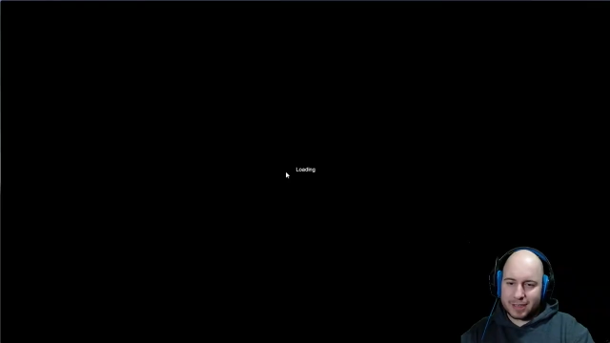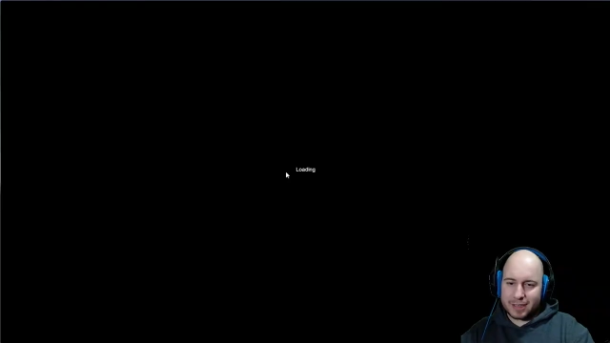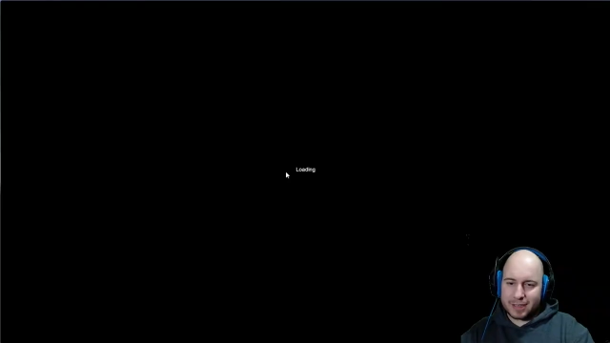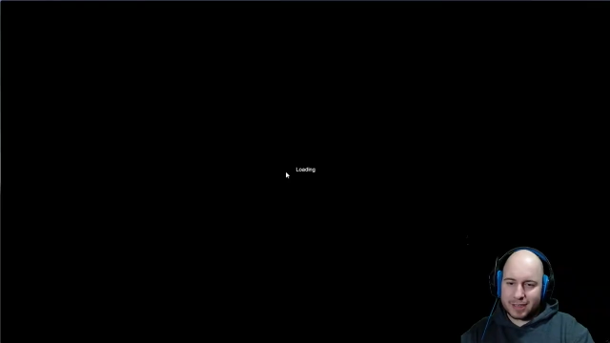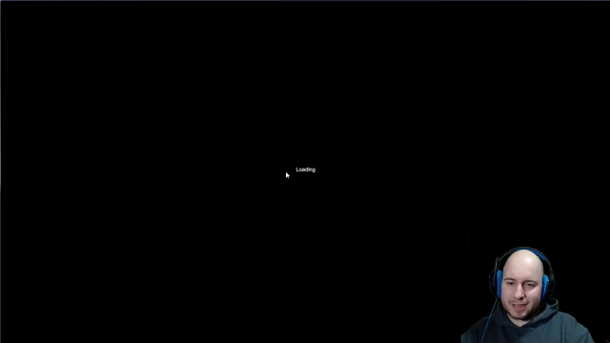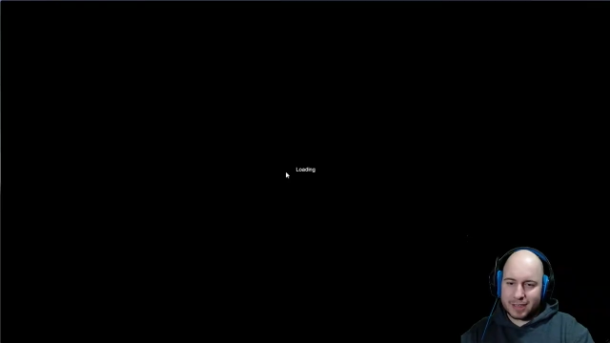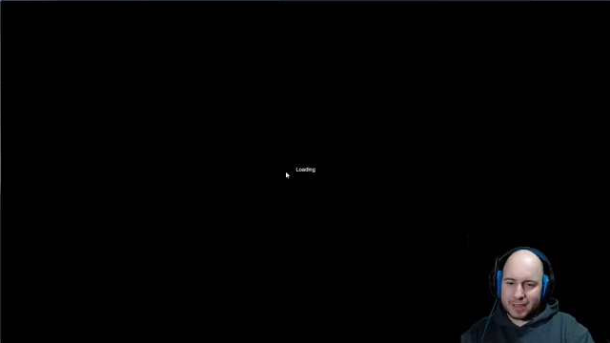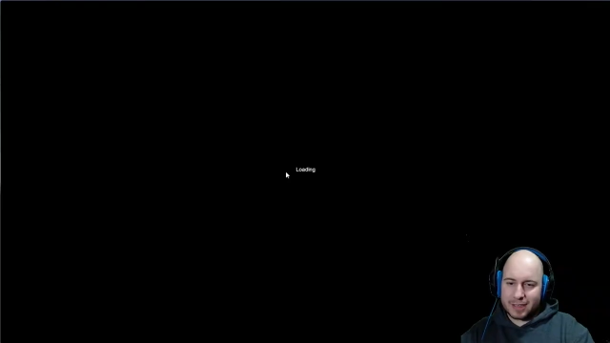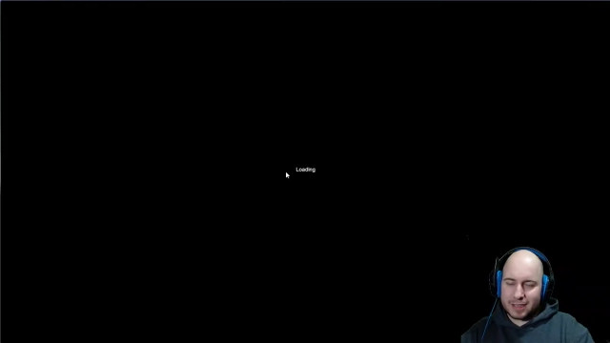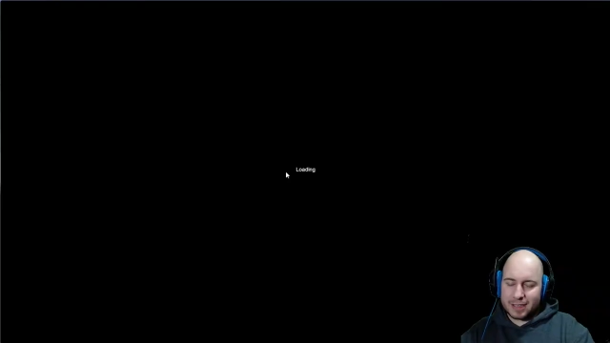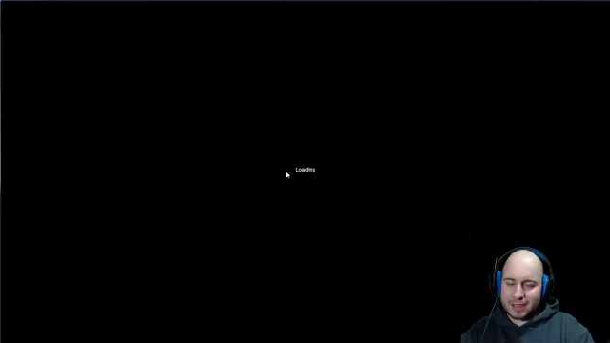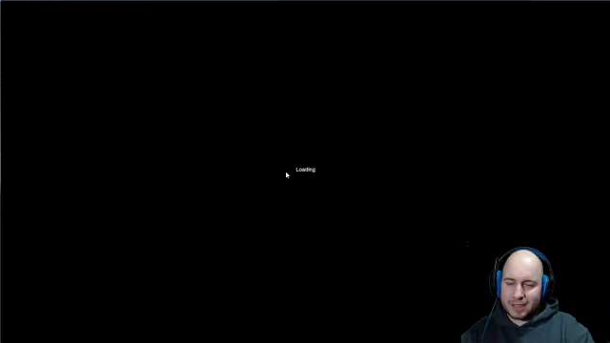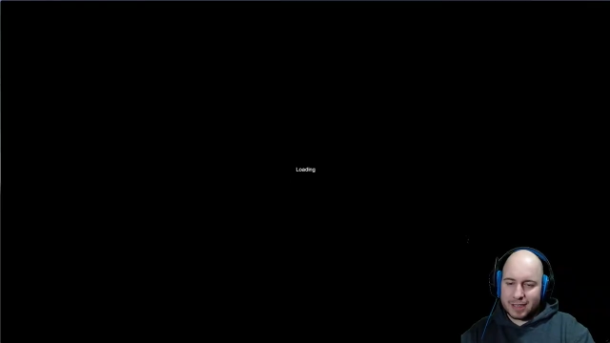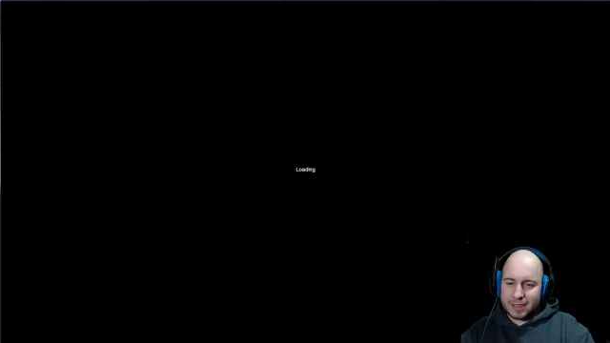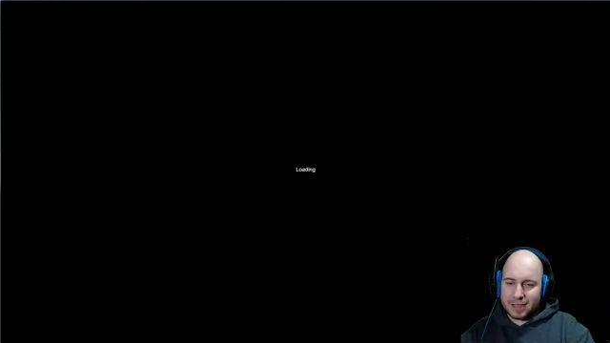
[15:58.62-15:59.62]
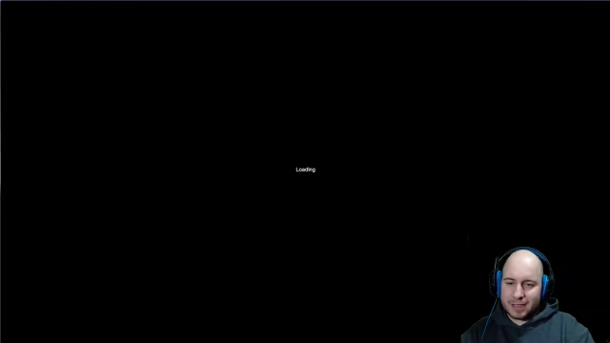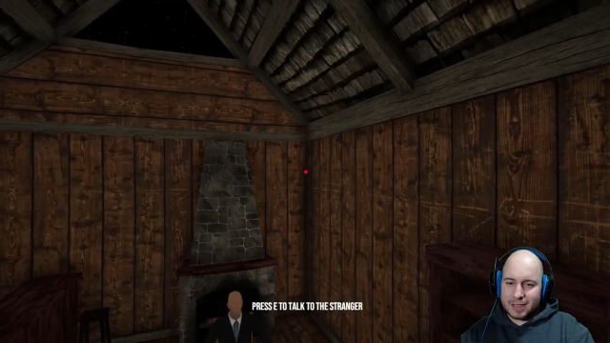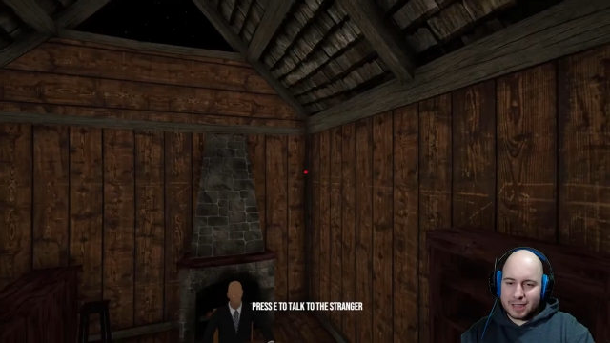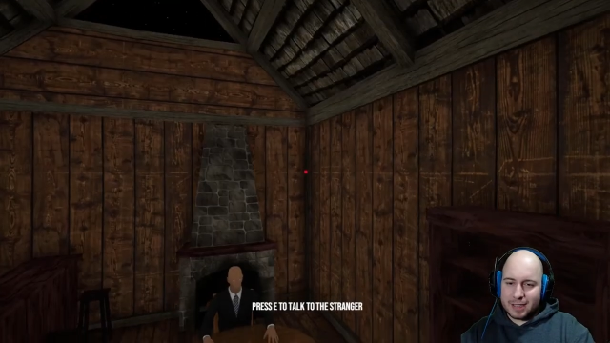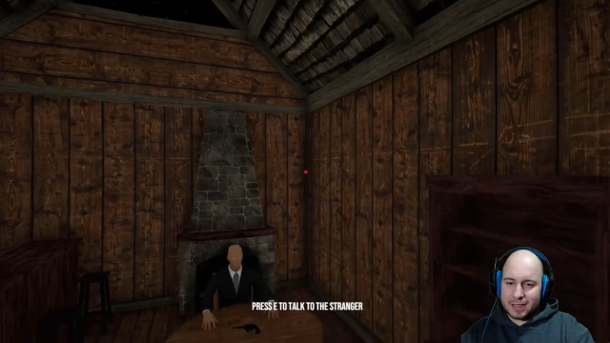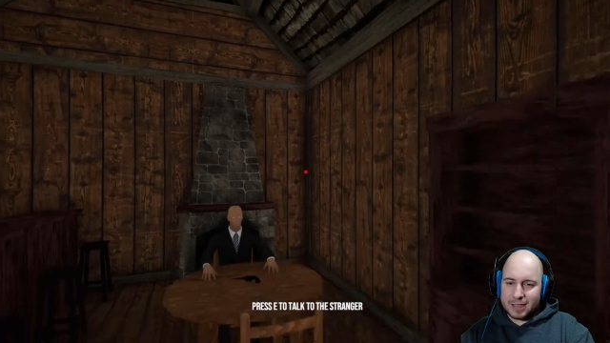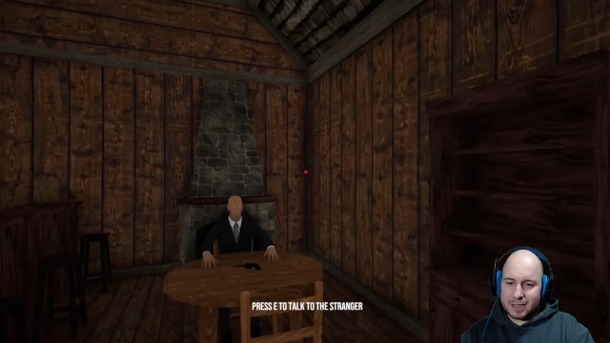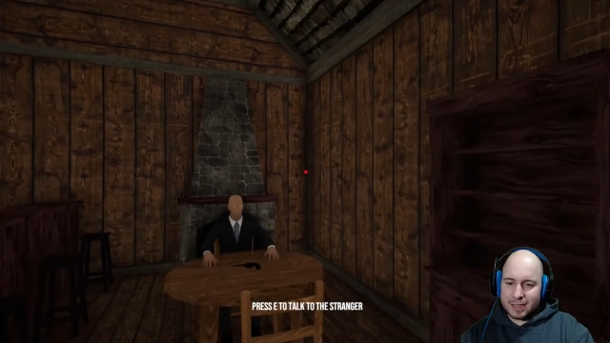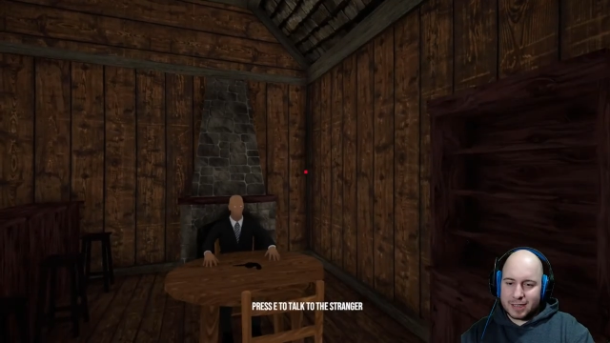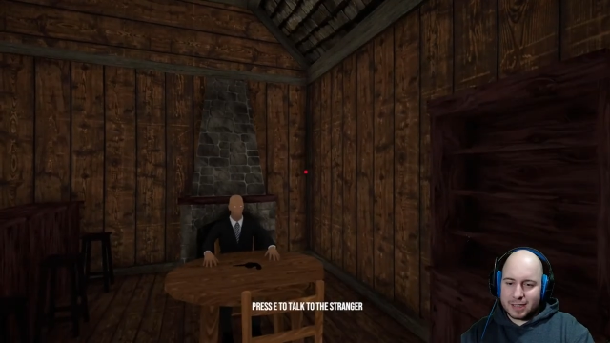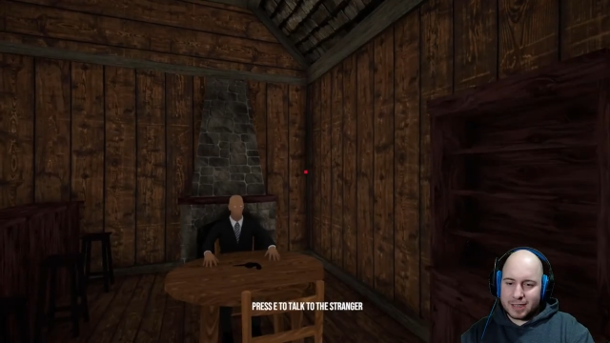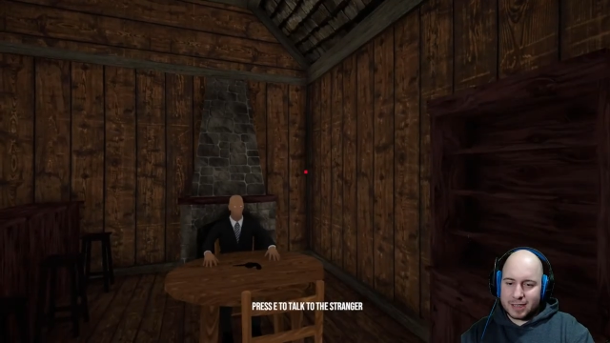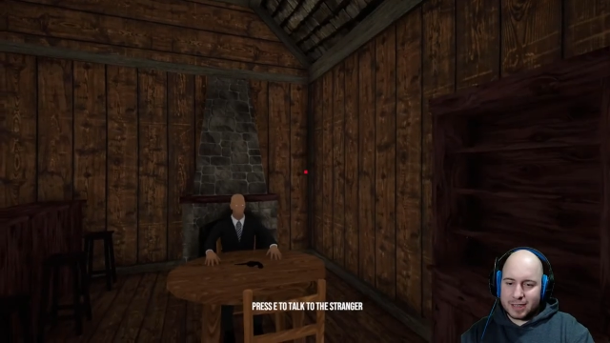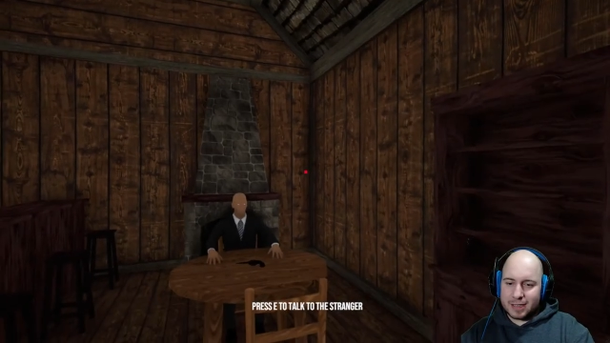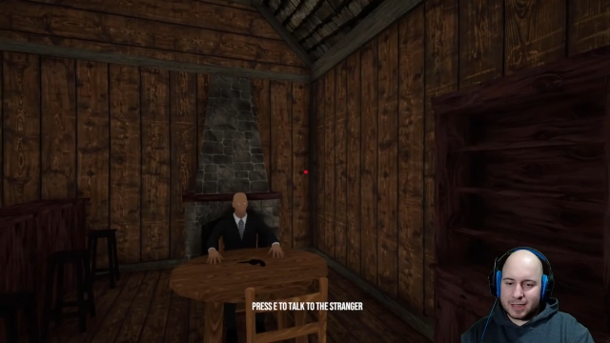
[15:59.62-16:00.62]

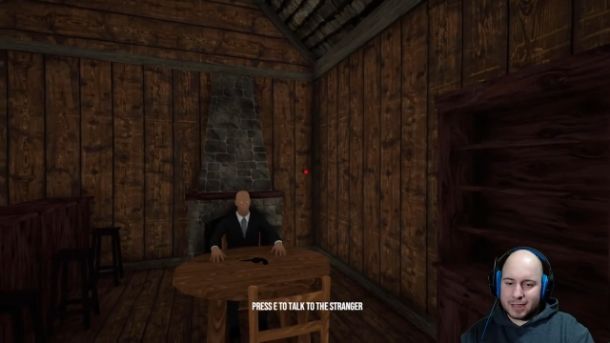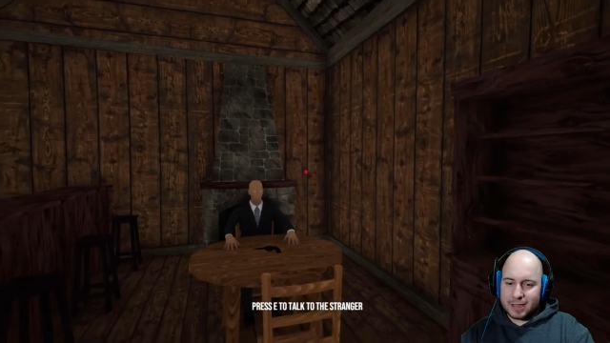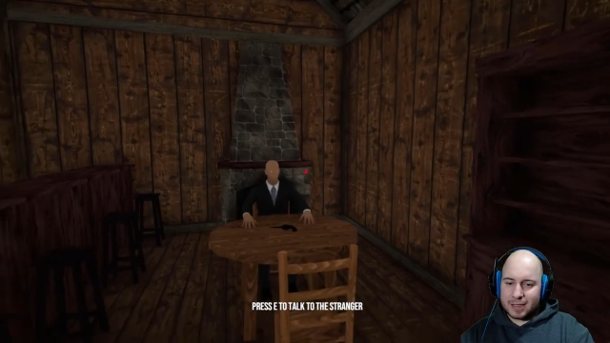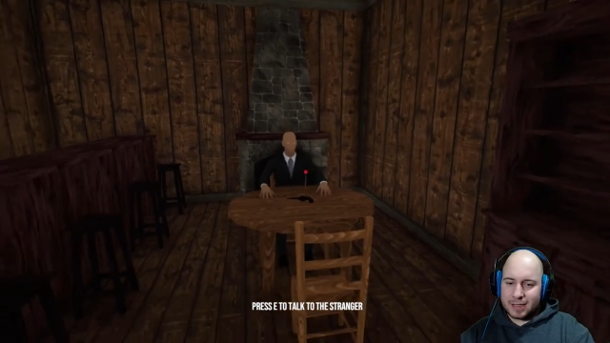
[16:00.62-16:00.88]
(silence)